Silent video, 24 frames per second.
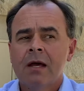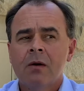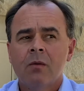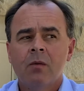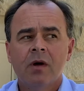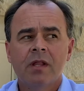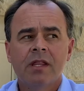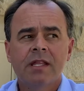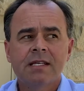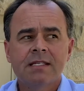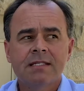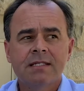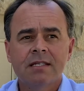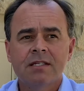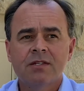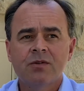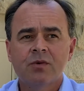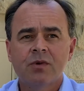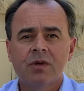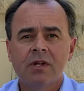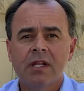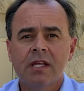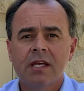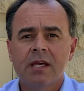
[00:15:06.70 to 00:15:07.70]
Well, this is
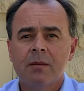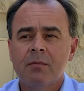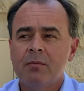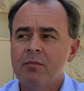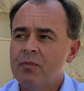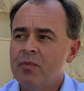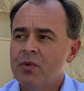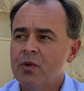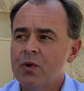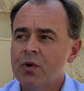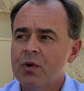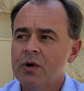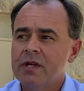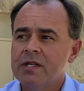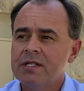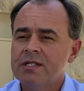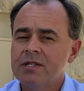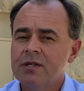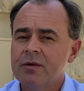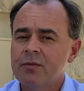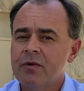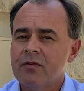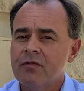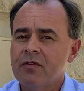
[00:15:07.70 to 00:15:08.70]
really a board of
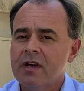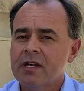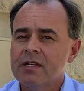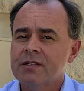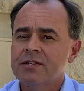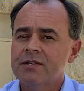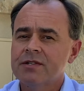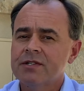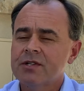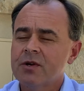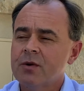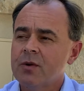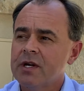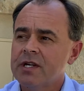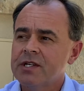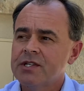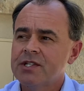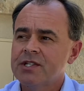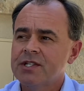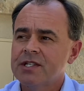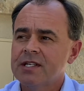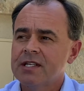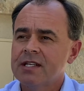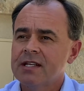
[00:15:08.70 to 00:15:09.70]
supervisors
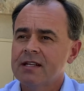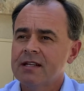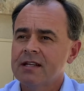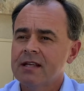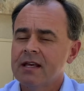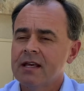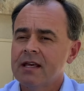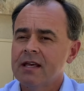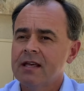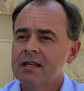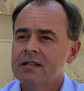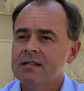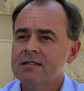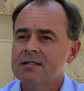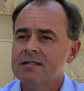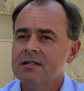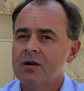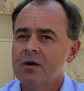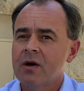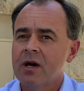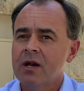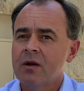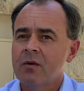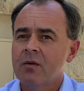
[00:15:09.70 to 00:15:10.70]
question, and
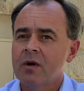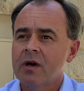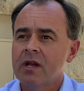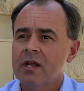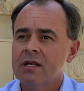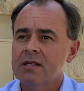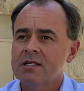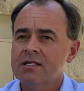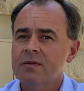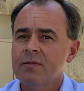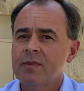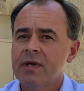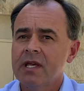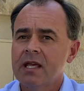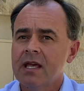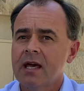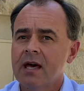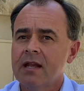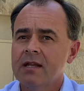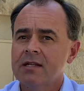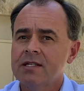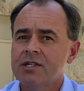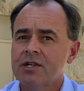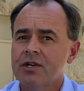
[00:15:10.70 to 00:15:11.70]
so I don't want to speak
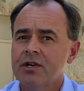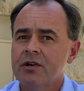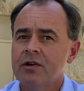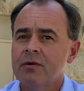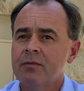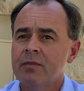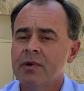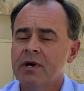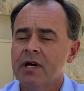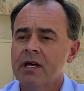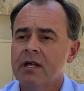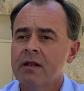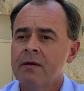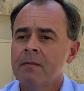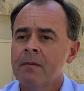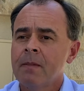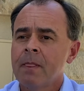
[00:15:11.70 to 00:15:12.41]
out of turn, but